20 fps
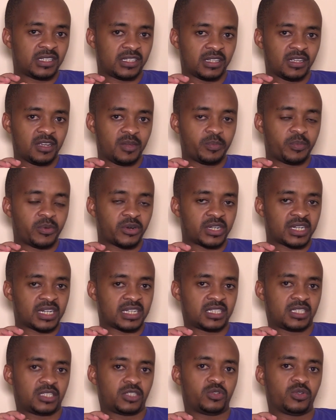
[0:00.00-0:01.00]

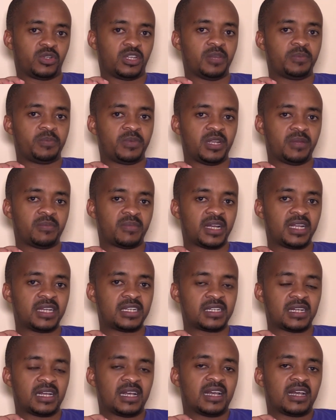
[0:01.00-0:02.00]
important to keep in
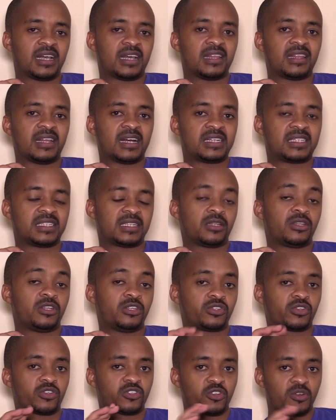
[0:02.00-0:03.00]
mind that the
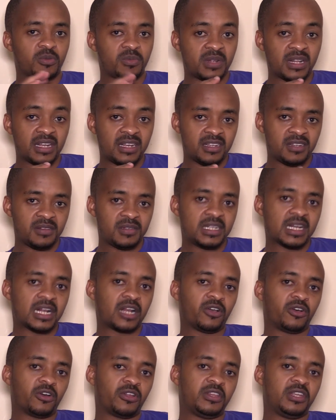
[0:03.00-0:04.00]
social media
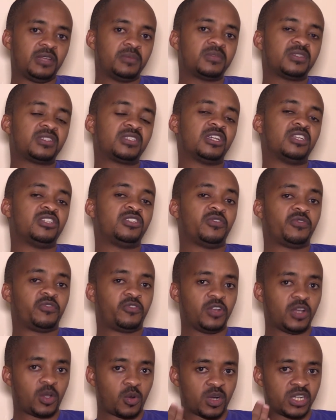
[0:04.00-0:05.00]
algorithms change
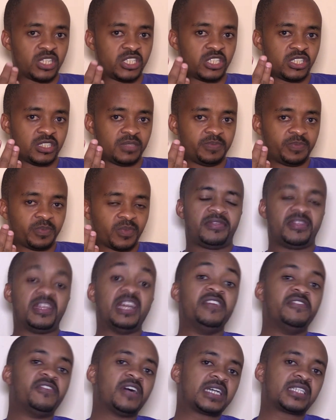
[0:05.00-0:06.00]
frequently. The
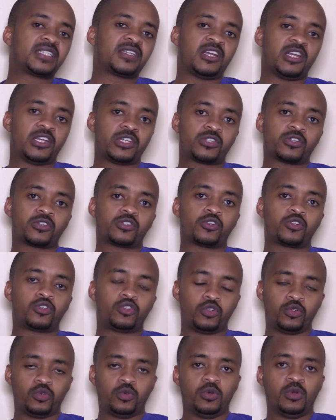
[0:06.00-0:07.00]
reverse is also
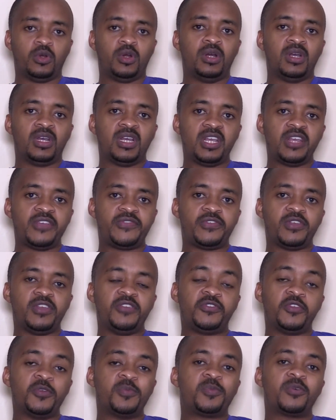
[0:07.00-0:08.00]
true.
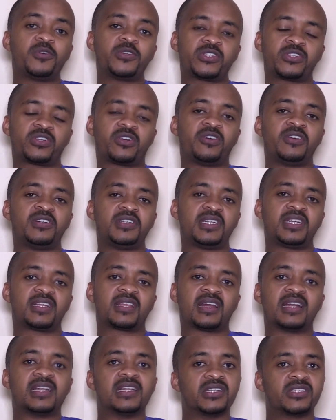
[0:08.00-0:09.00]
If you post content
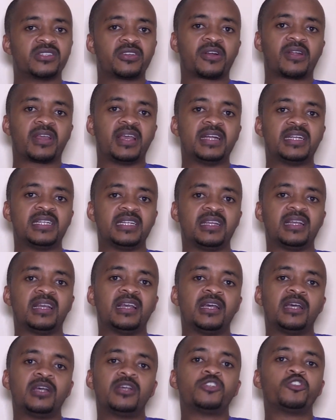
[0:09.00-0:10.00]
that is not getting
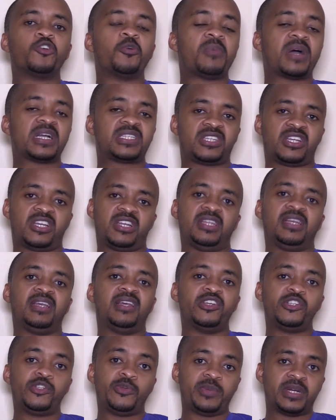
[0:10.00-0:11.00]
so much
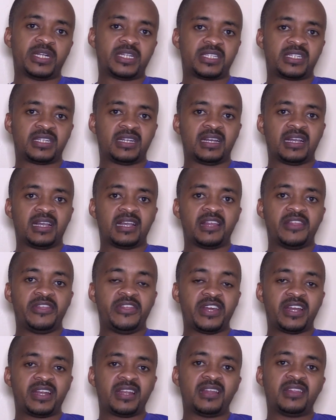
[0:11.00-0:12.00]
engagement,
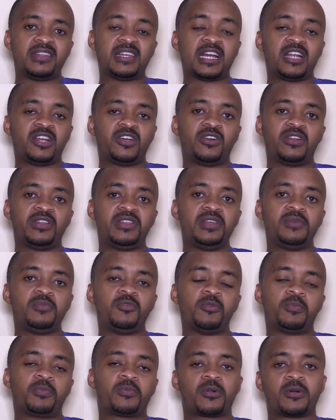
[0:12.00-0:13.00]
then the
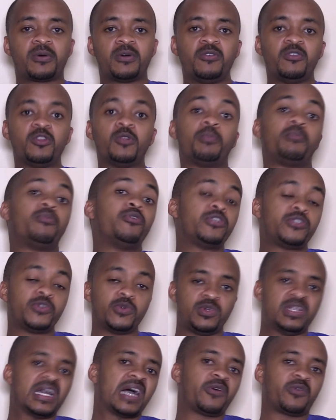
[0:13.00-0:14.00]
algorithm will push you
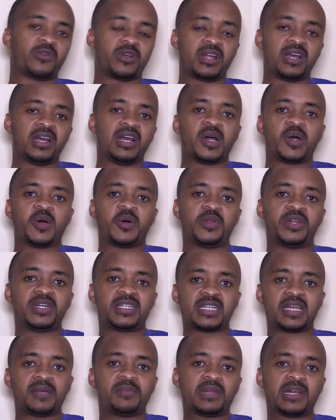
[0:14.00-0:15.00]
down on the
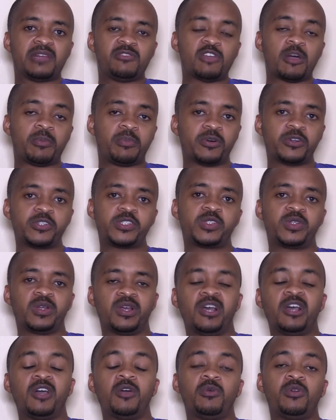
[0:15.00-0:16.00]
timeline. Your post
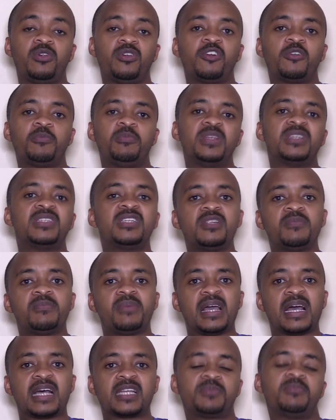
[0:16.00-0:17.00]
will not be seen
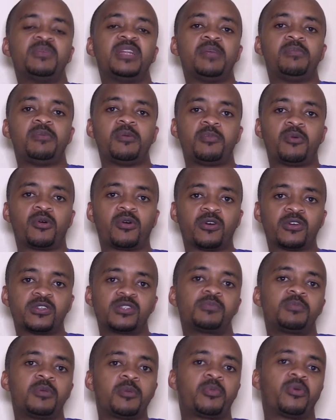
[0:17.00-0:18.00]
by as many people, because
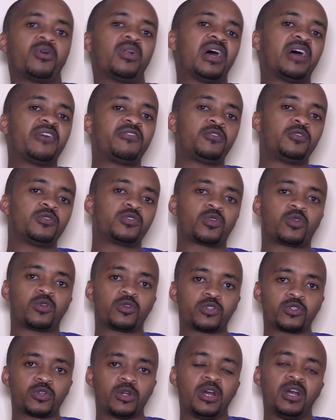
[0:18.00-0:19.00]
people will have to
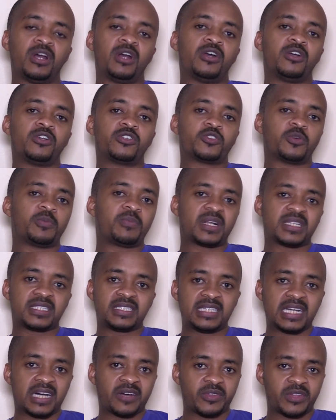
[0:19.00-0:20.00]
scroll so much
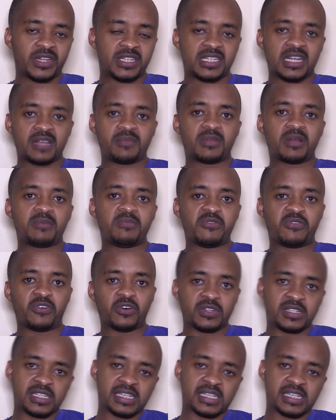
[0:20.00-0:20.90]
down the timeline before they